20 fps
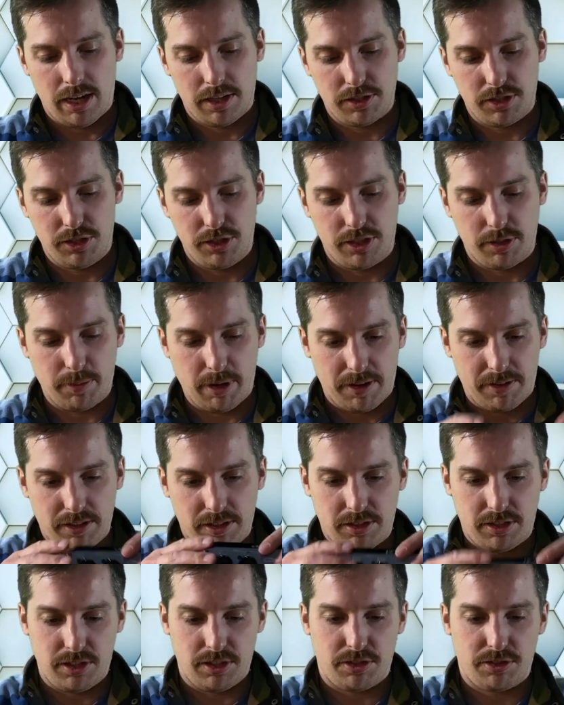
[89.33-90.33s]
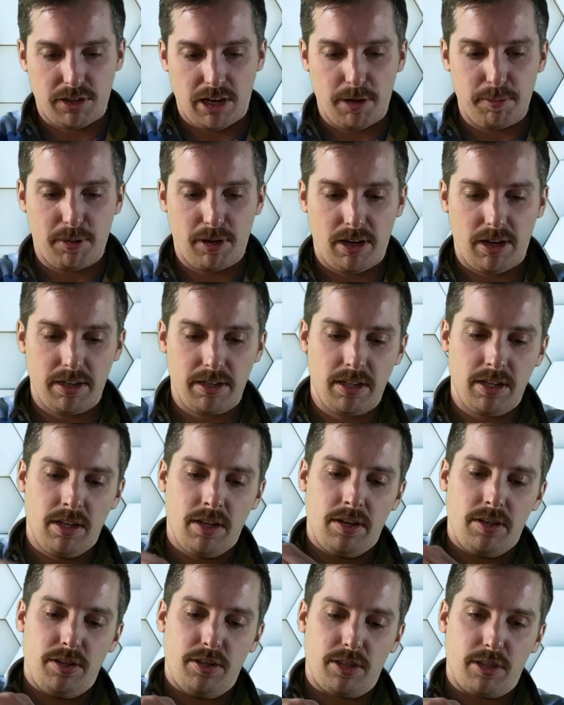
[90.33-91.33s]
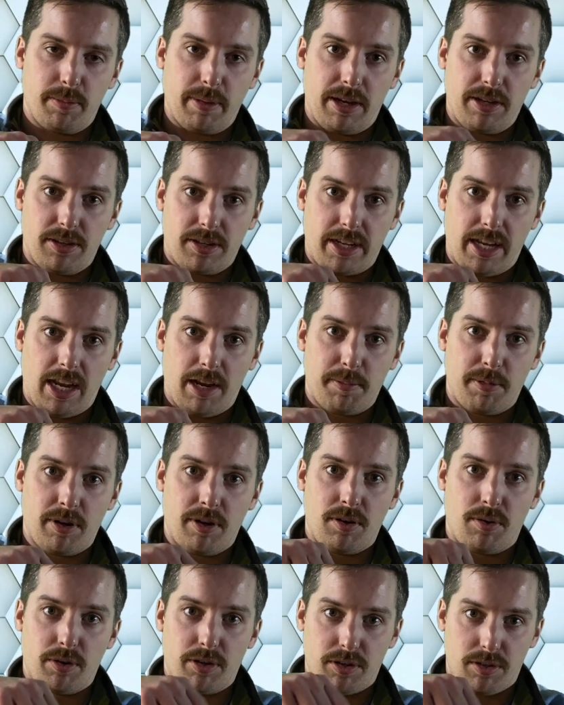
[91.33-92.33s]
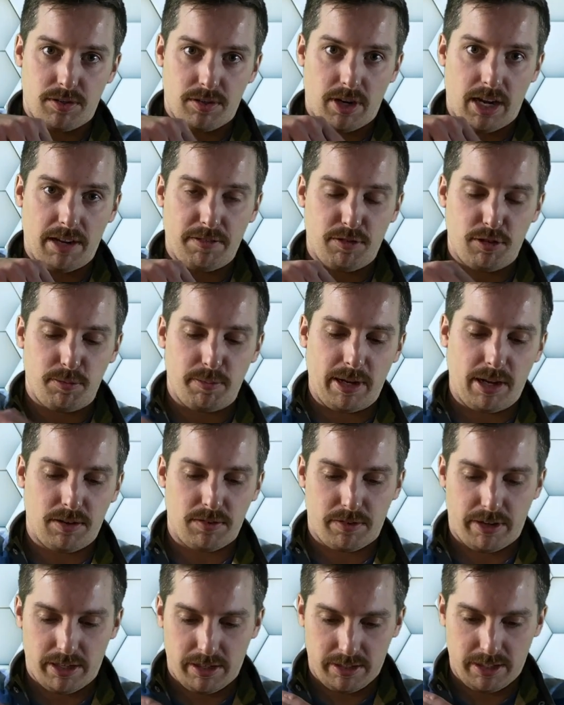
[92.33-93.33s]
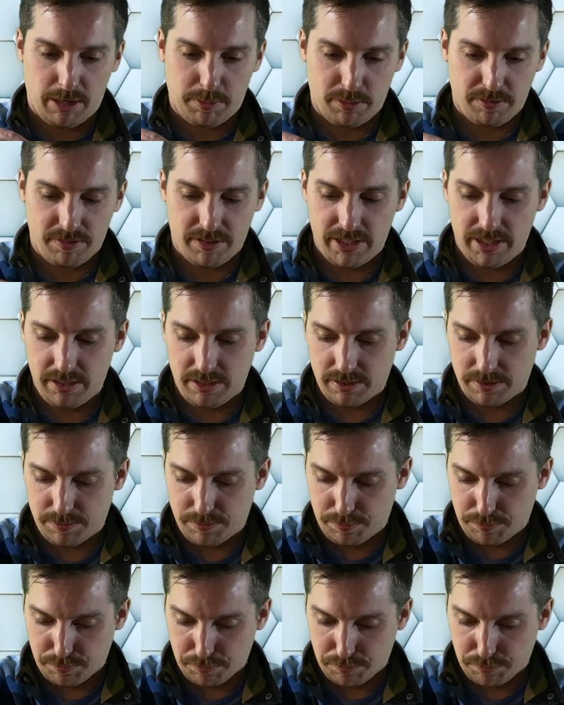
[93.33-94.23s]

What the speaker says: So you can mount this to your tripod. You can mount your camera or your iPhone mount right on top of this.